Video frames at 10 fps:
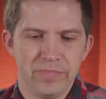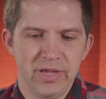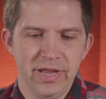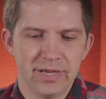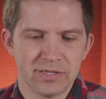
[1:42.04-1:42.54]

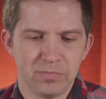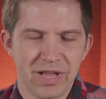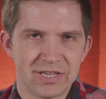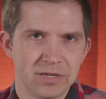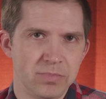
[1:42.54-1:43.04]
It has the
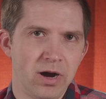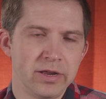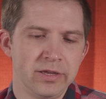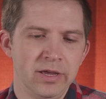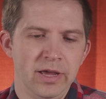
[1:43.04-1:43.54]
plastic
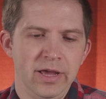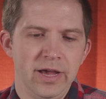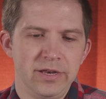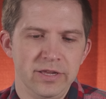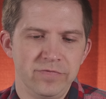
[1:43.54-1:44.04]
body,
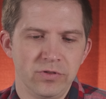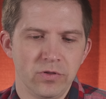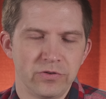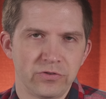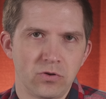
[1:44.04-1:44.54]
and even
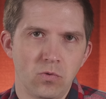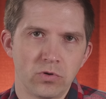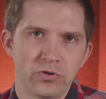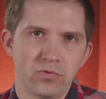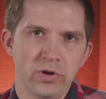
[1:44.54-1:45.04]
though there's a
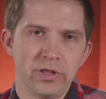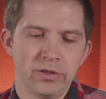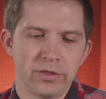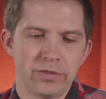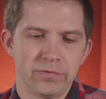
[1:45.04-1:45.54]
1/4
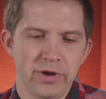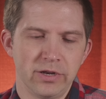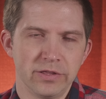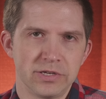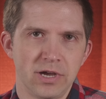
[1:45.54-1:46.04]

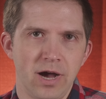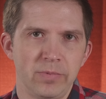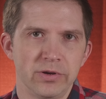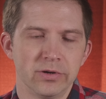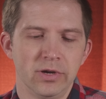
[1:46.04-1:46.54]
thread on the
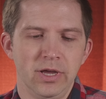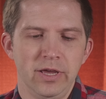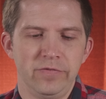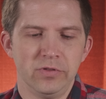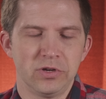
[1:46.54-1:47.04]
top here,
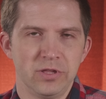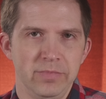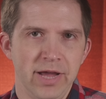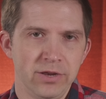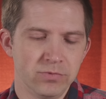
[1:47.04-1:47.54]
if you look in the
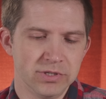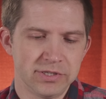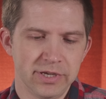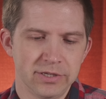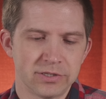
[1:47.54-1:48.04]
manual, it
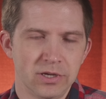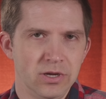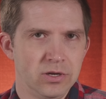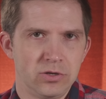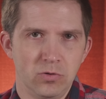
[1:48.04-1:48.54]
says
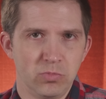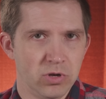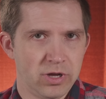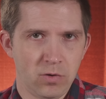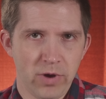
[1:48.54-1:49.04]
don't put
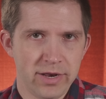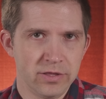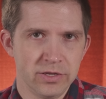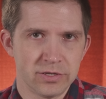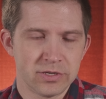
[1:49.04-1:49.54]
a lot of weight
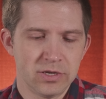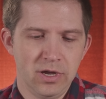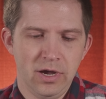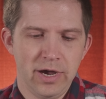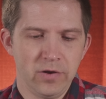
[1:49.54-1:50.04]
on this.
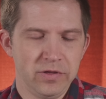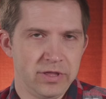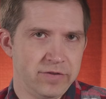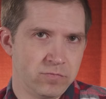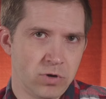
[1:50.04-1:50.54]
I don't think
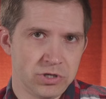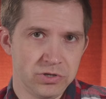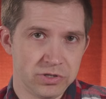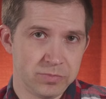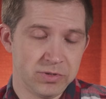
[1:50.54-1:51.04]
they even want
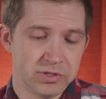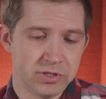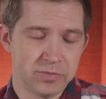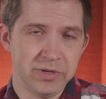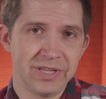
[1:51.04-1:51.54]
you to
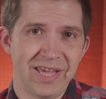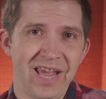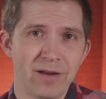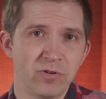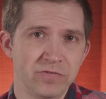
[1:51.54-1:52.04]
suspend the
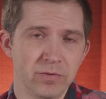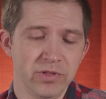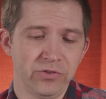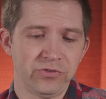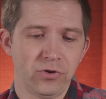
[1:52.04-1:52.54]
camera from
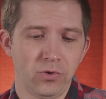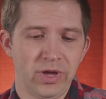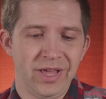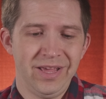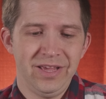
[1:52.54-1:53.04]
this. So
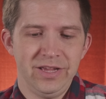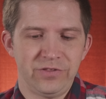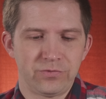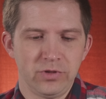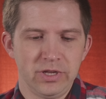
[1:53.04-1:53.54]

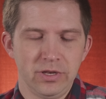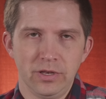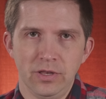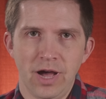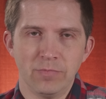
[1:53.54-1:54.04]
it's really
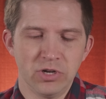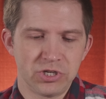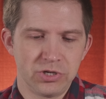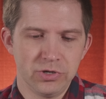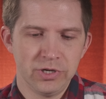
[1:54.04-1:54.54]
not
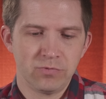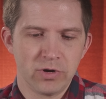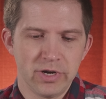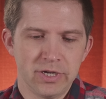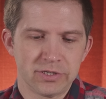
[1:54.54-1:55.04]
much good,
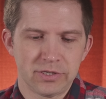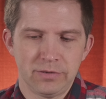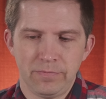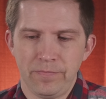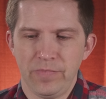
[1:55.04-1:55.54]
whereas
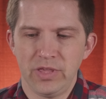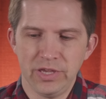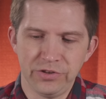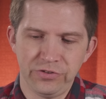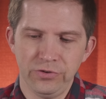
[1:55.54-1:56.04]

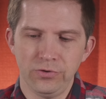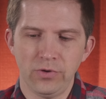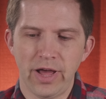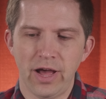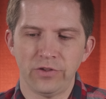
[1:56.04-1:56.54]
the
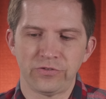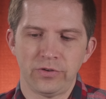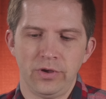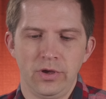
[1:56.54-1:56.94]
E2 has